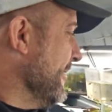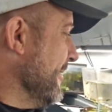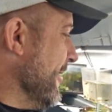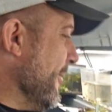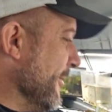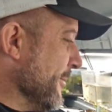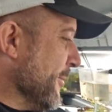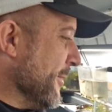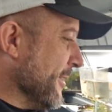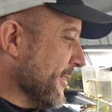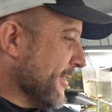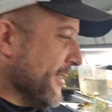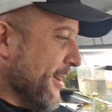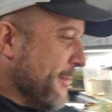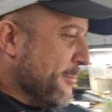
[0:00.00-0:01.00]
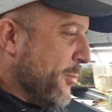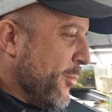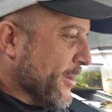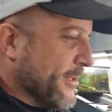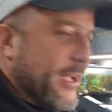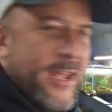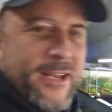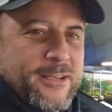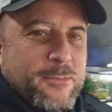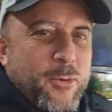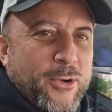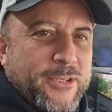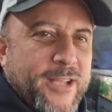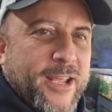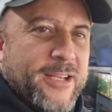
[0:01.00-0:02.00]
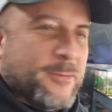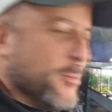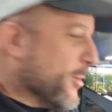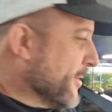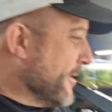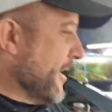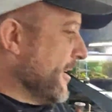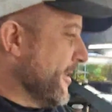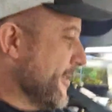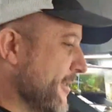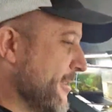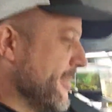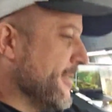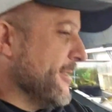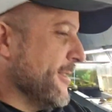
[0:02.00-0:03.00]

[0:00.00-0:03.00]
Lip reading: Always wanting to set up more tanks, more tanks, more tanks.